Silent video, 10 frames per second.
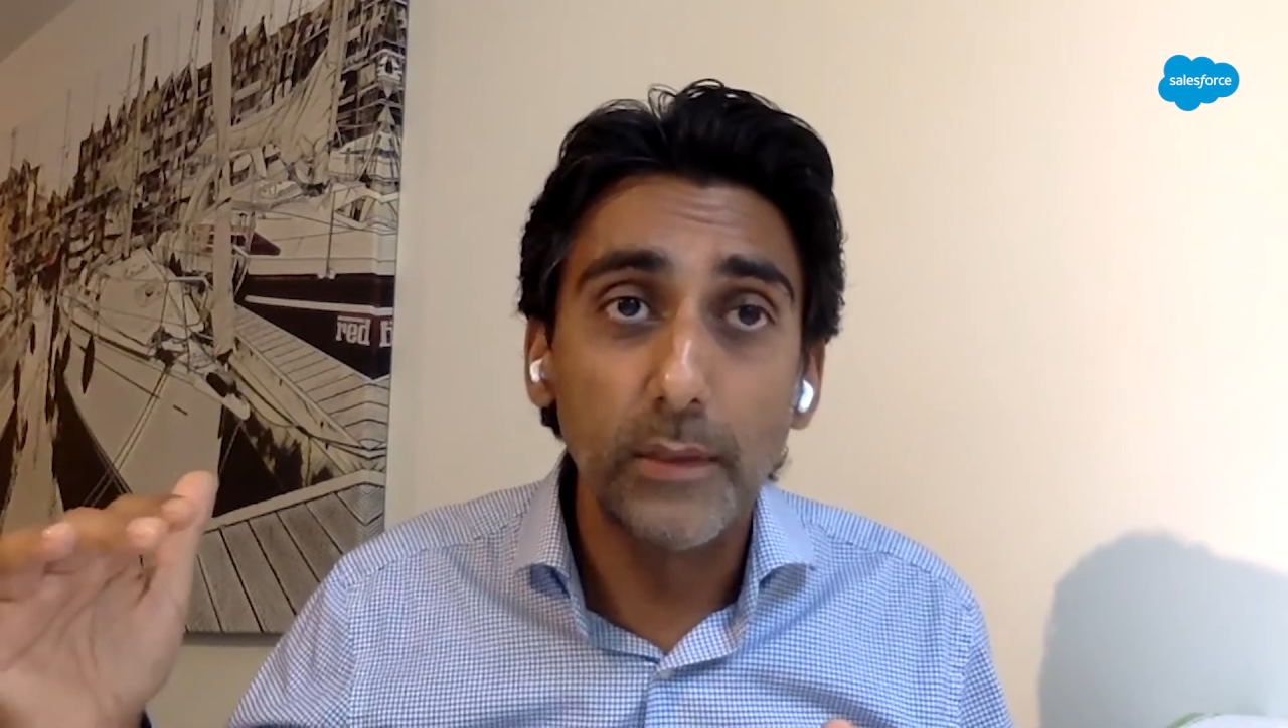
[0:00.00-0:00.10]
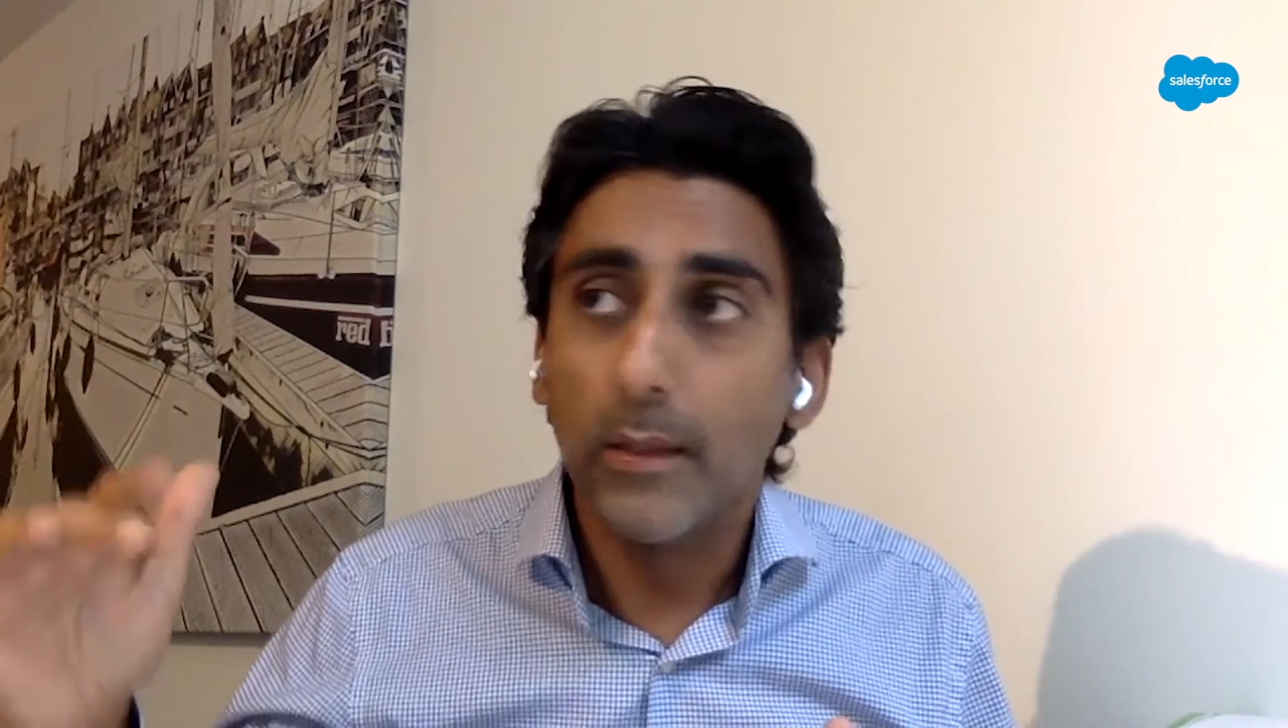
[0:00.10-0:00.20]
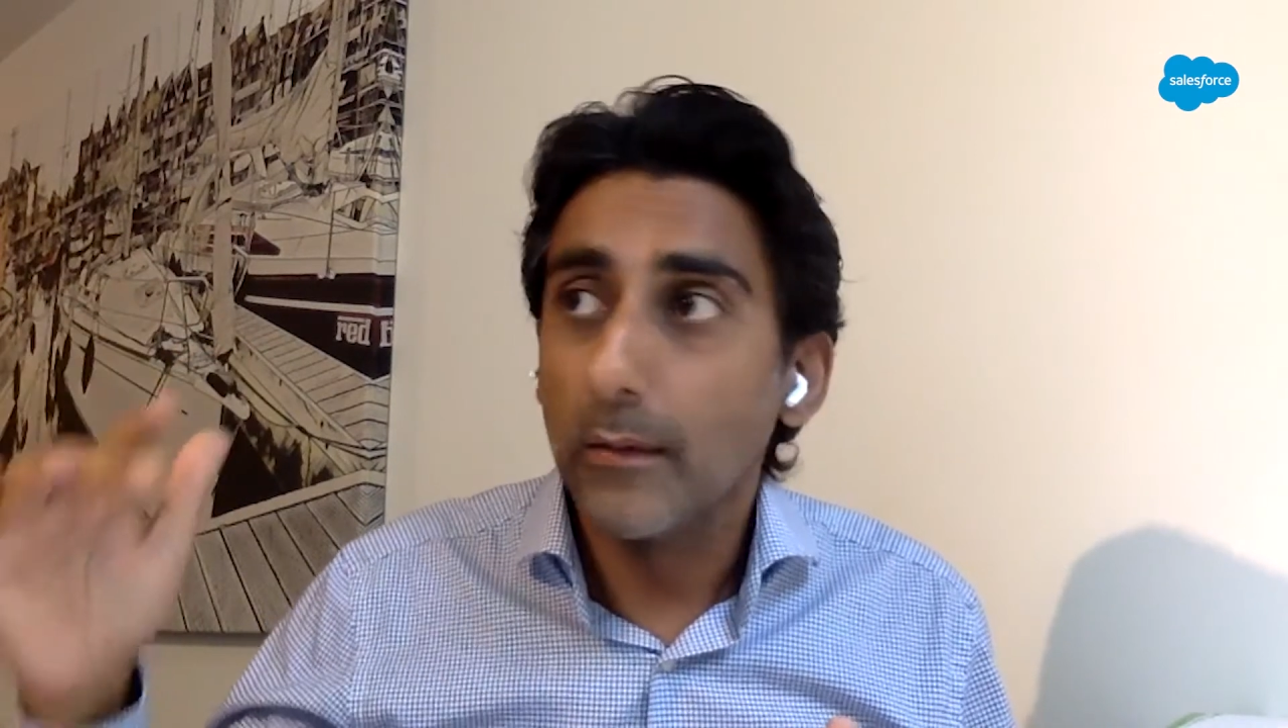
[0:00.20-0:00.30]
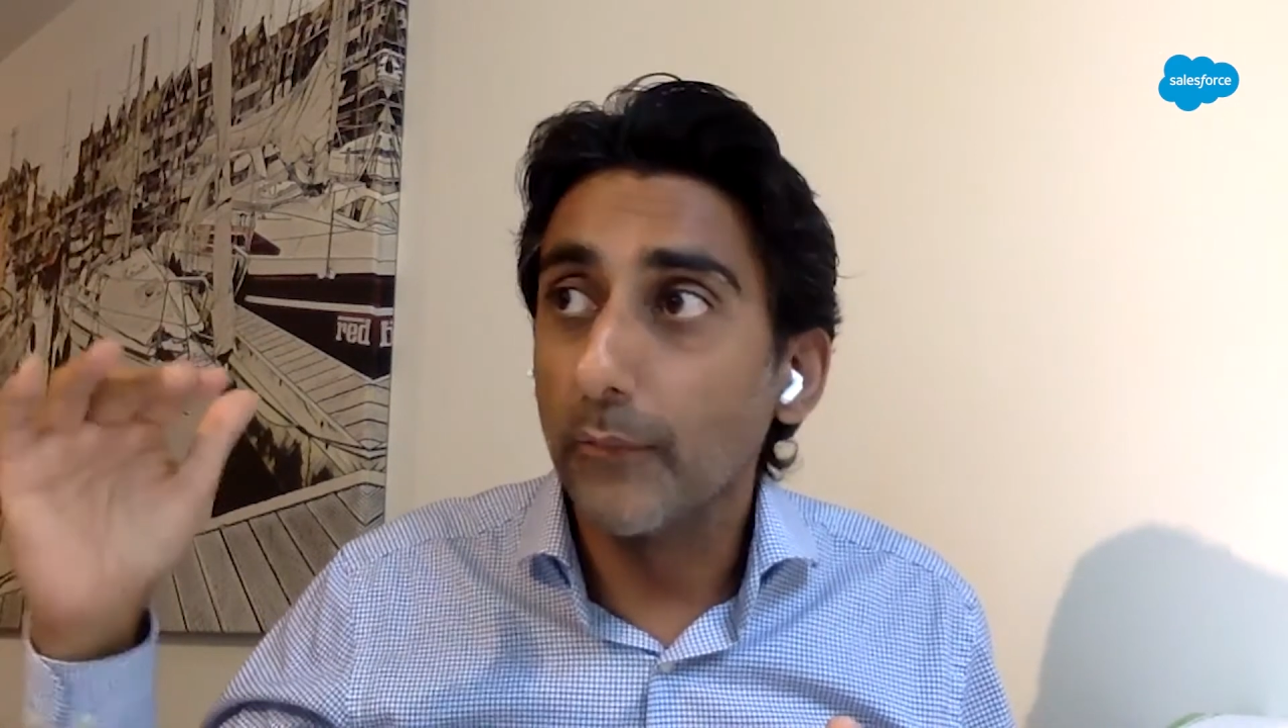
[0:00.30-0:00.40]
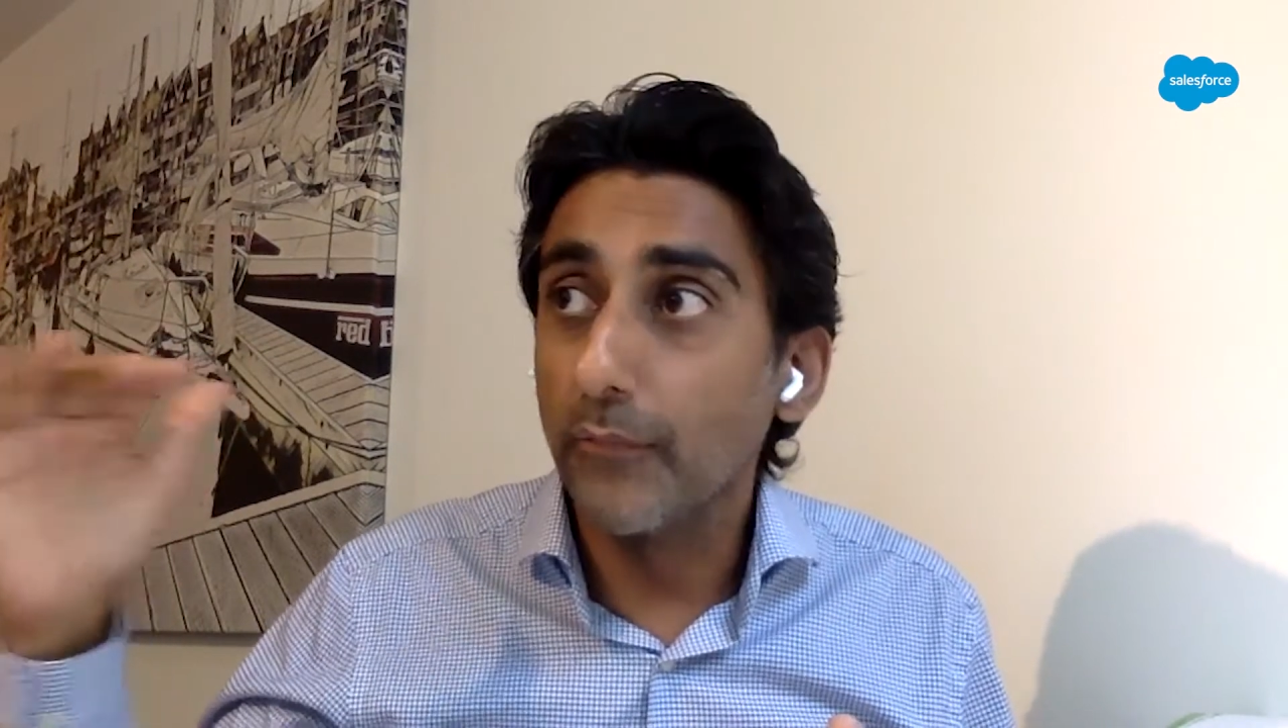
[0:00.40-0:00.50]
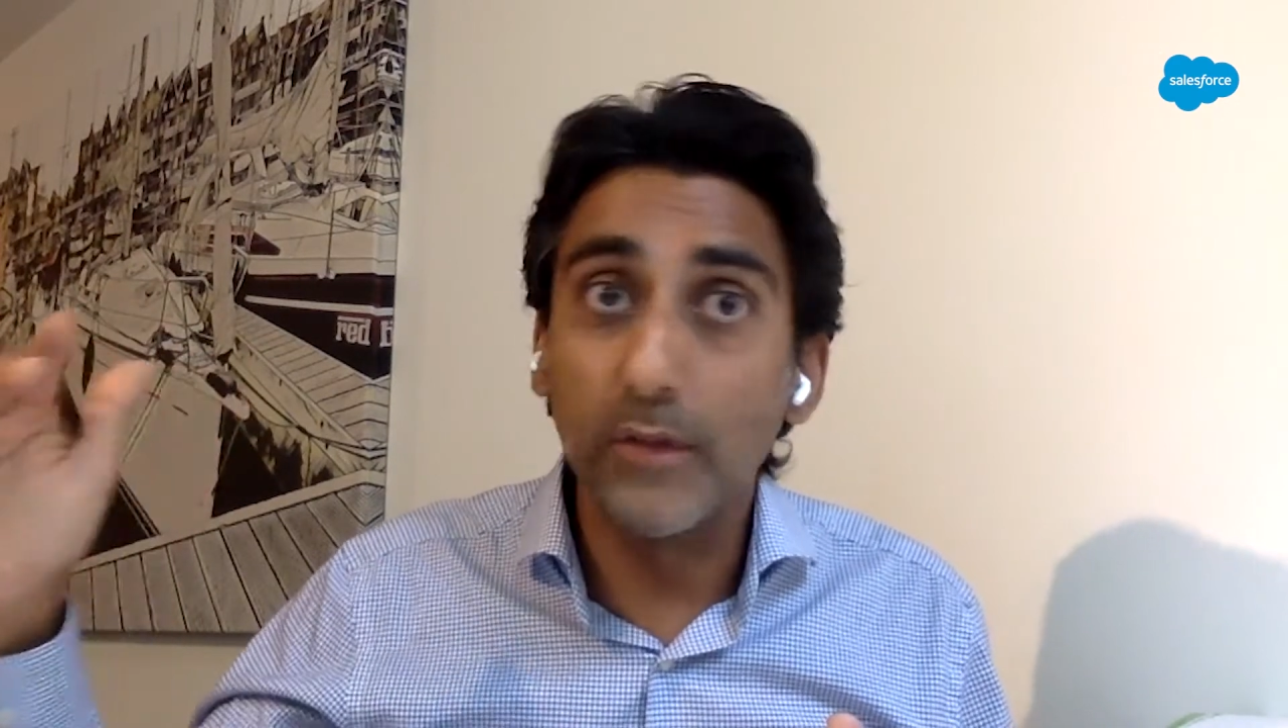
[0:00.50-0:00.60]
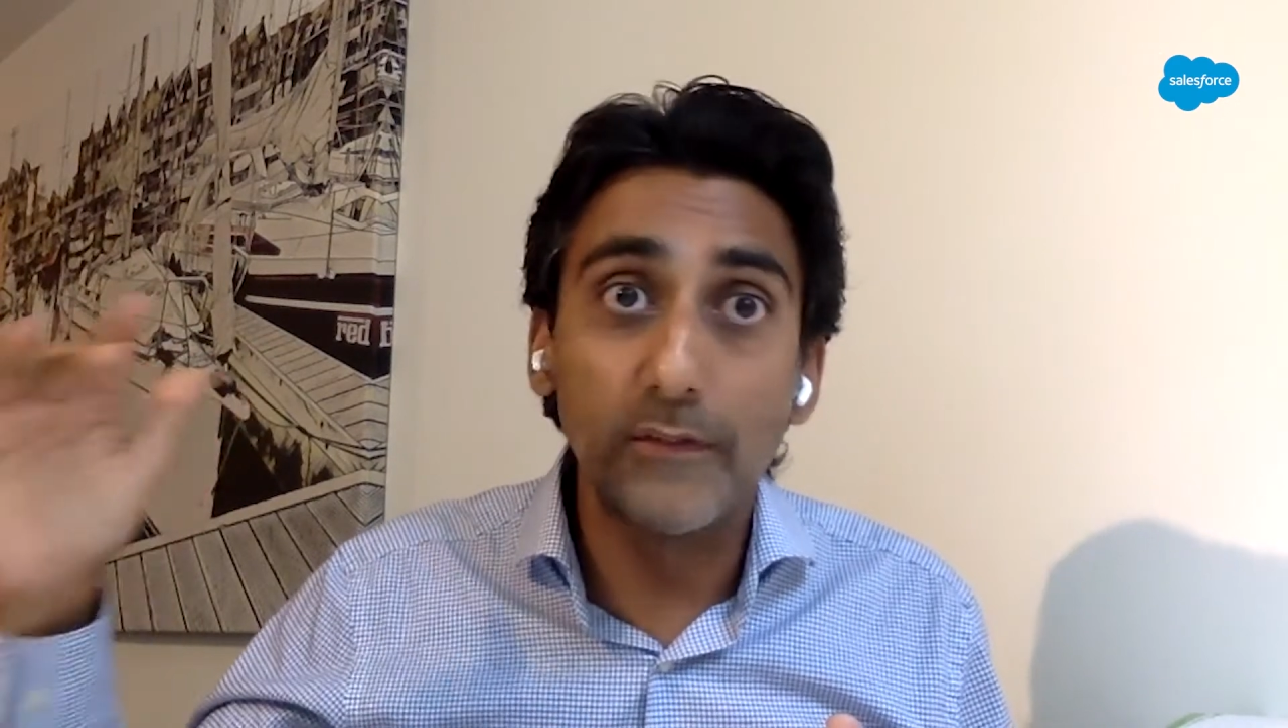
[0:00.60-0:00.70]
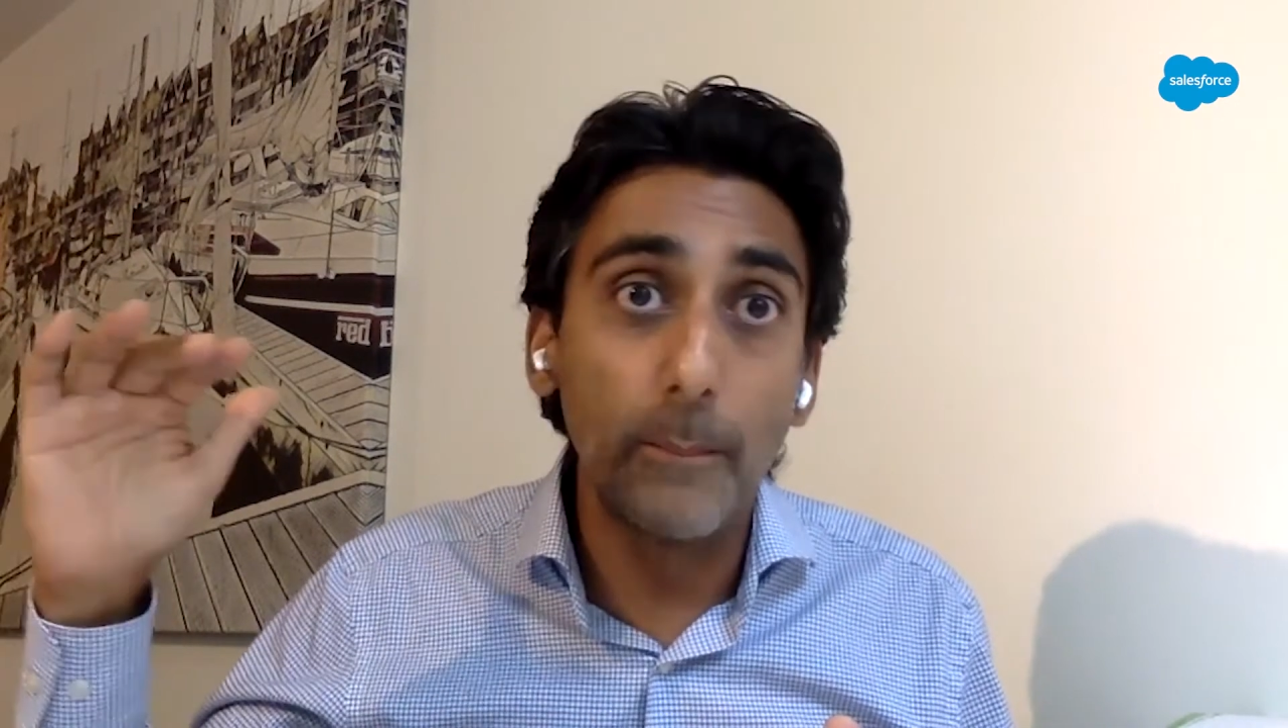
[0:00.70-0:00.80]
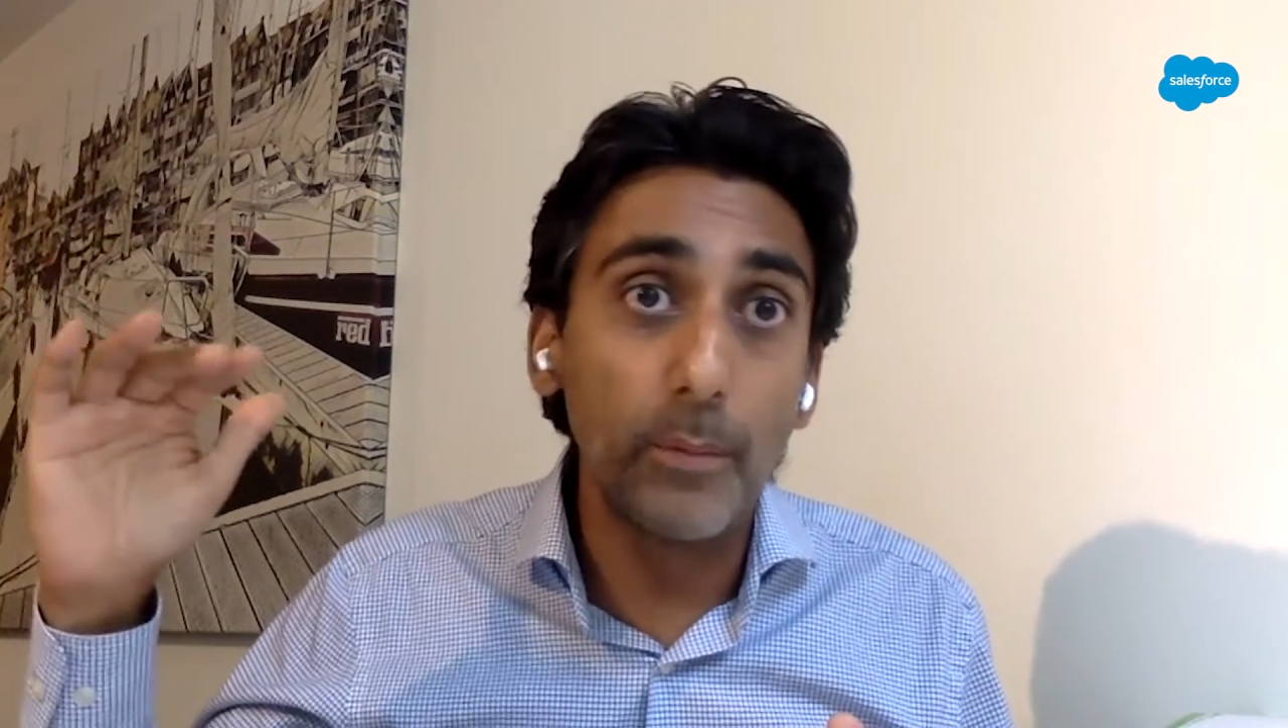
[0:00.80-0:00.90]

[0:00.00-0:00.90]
Like, for example,